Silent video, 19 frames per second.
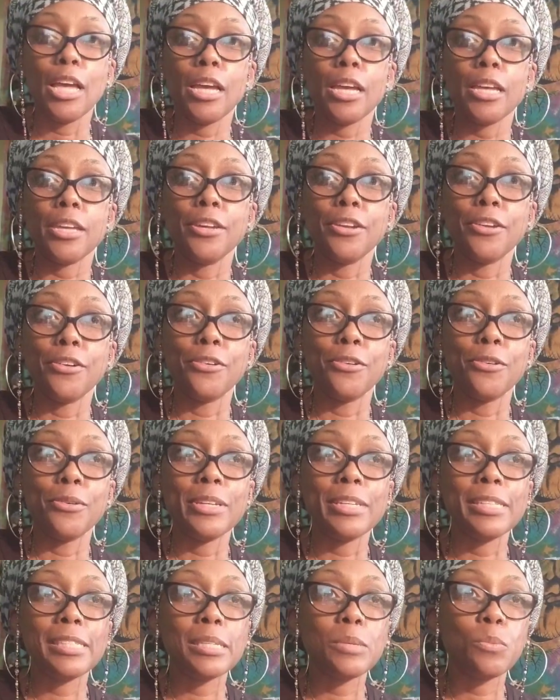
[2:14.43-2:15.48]
You know,
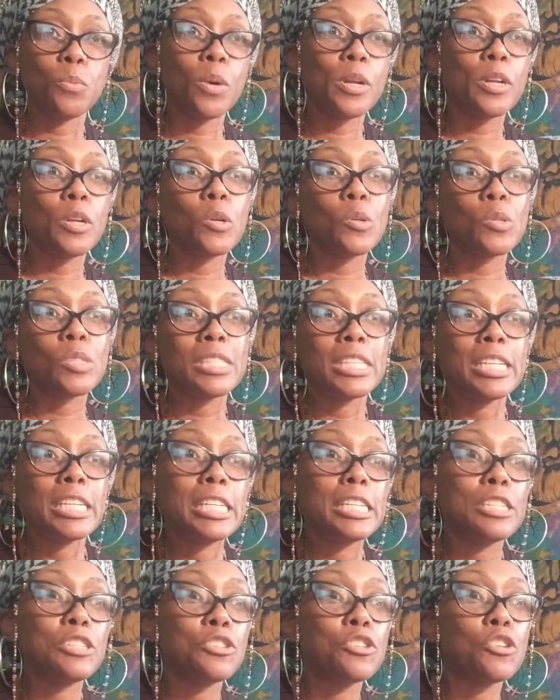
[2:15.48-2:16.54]
is it one of those
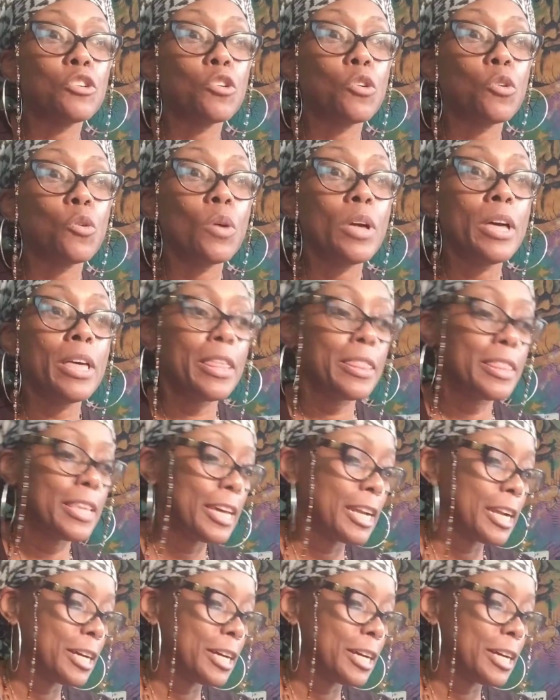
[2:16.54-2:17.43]
things, you know, that